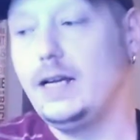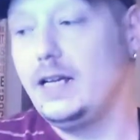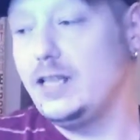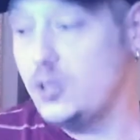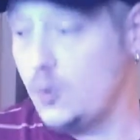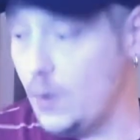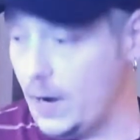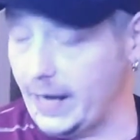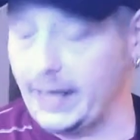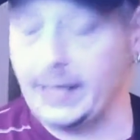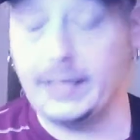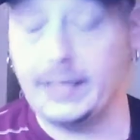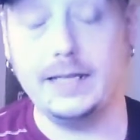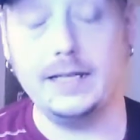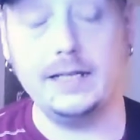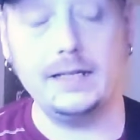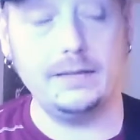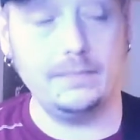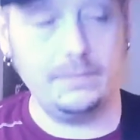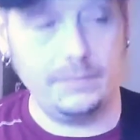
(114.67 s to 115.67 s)
So I get
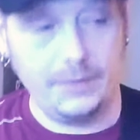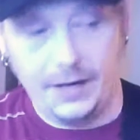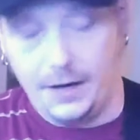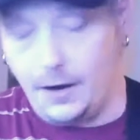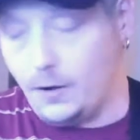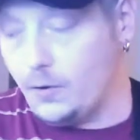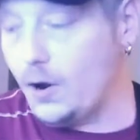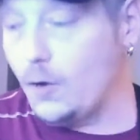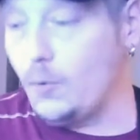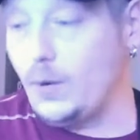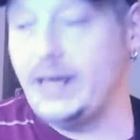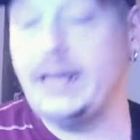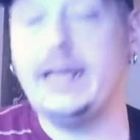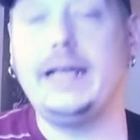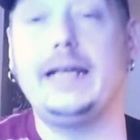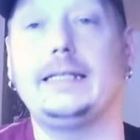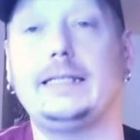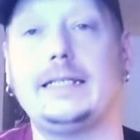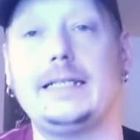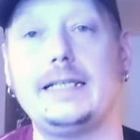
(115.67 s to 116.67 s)
to, go in to
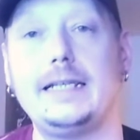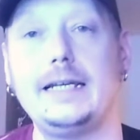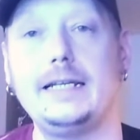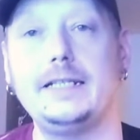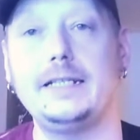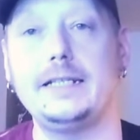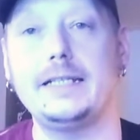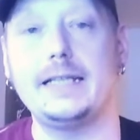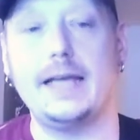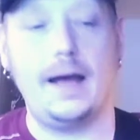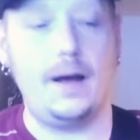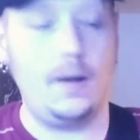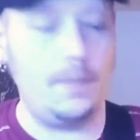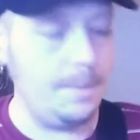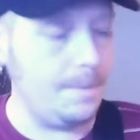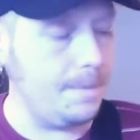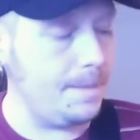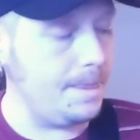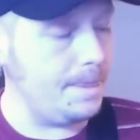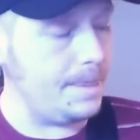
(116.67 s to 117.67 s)
get the stitches
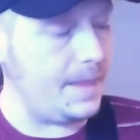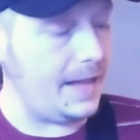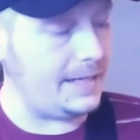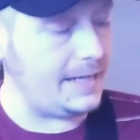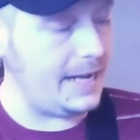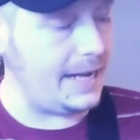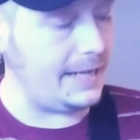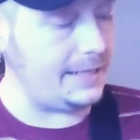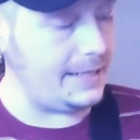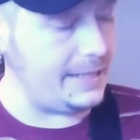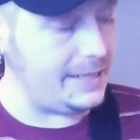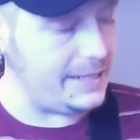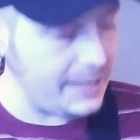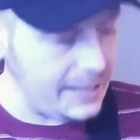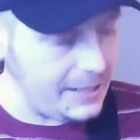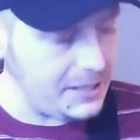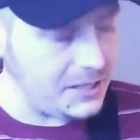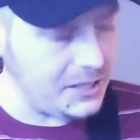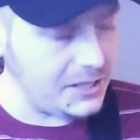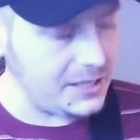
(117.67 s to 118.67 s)
out. They take the
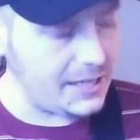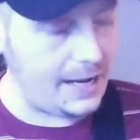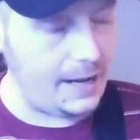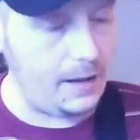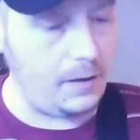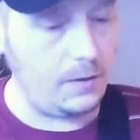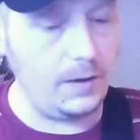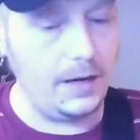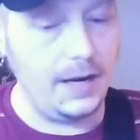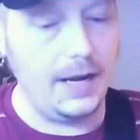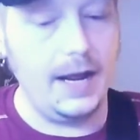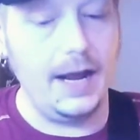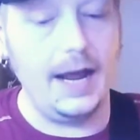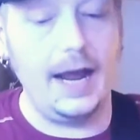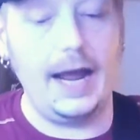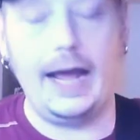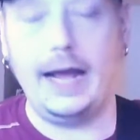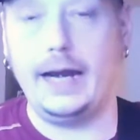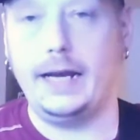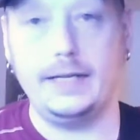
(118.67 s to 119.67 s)
stitches out,
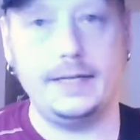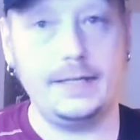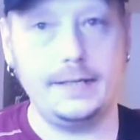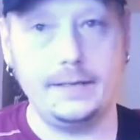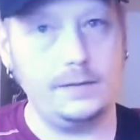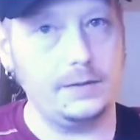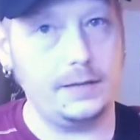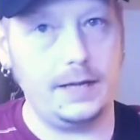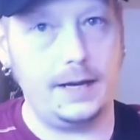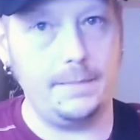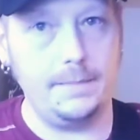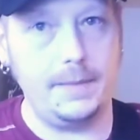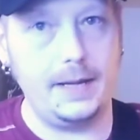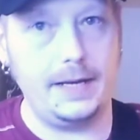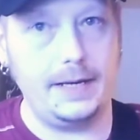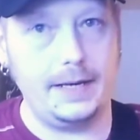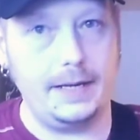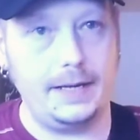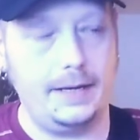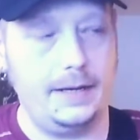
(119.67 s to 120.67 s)
and it's still not
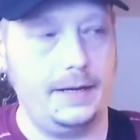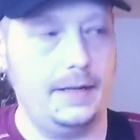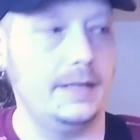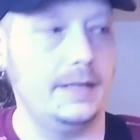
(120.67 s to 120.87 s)
bending.